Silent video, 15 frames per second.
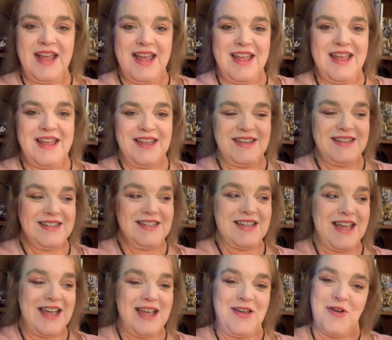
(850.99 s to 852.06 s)
and
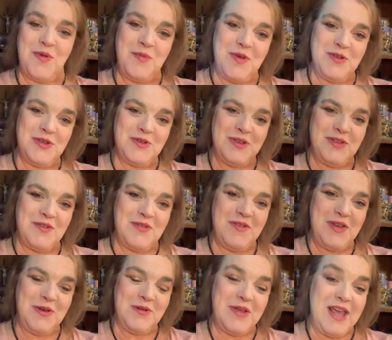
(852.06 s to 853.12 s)
I hope you enjoyed the
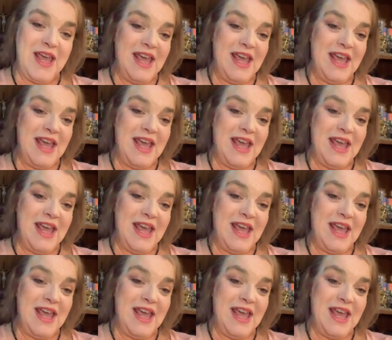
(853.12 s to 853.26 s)
review.